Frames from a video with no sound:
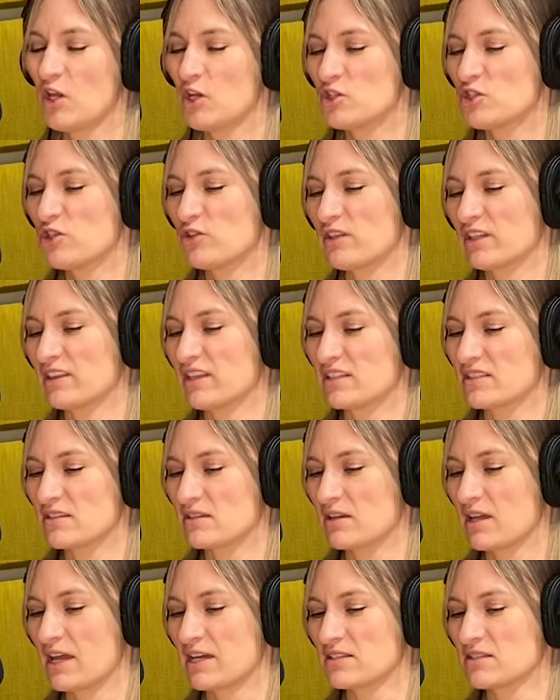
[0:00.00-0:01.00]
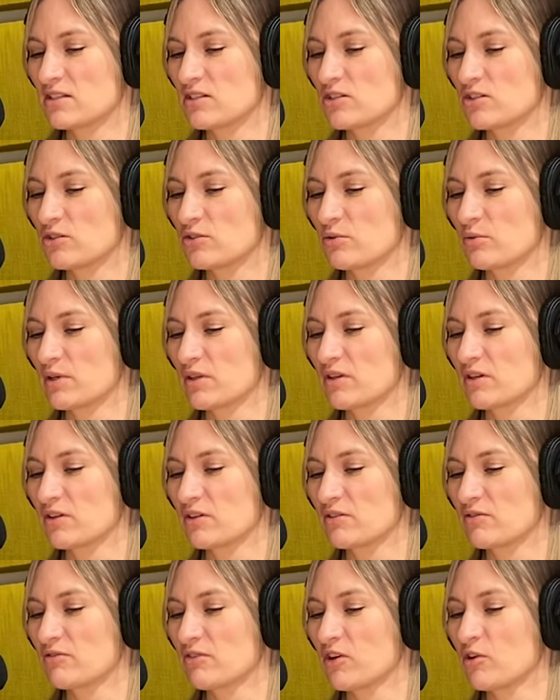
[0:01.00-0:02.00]
Do you think that has to do with your
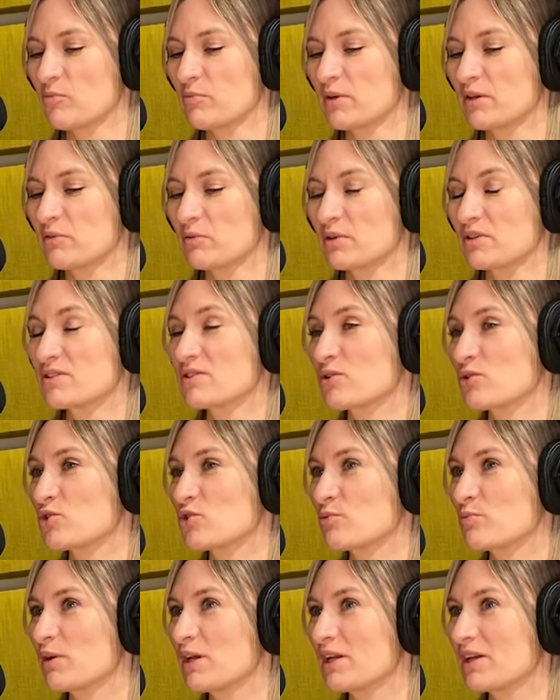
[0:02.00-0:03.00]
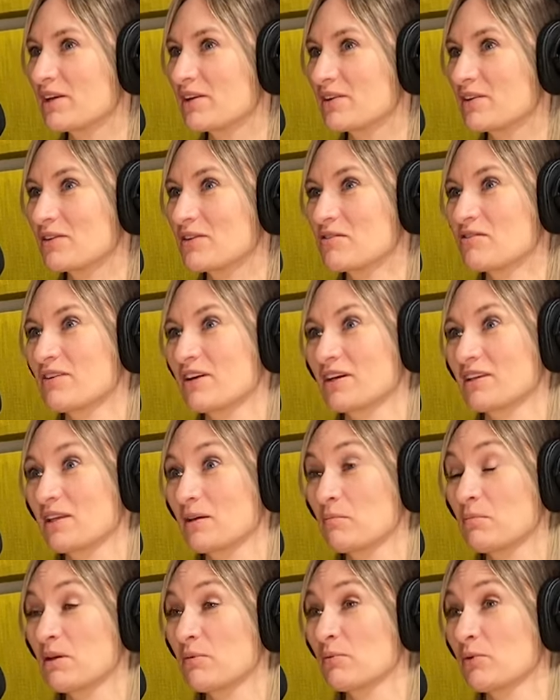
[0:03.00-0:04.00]
involvement with social media and the fact
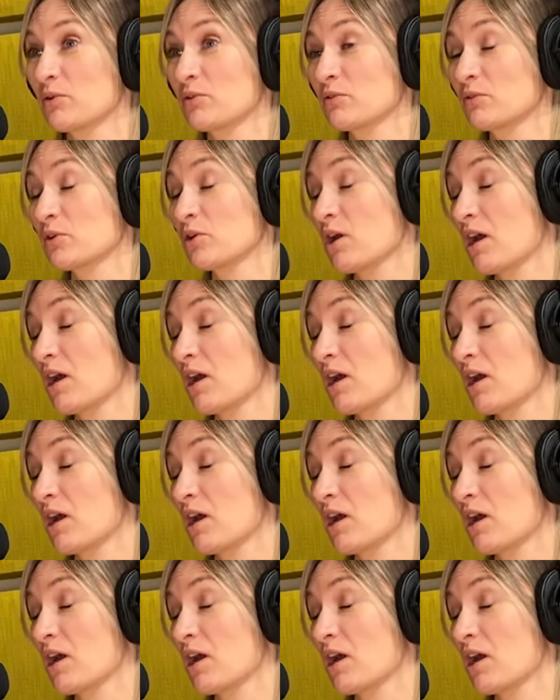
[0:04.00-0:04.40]
that people,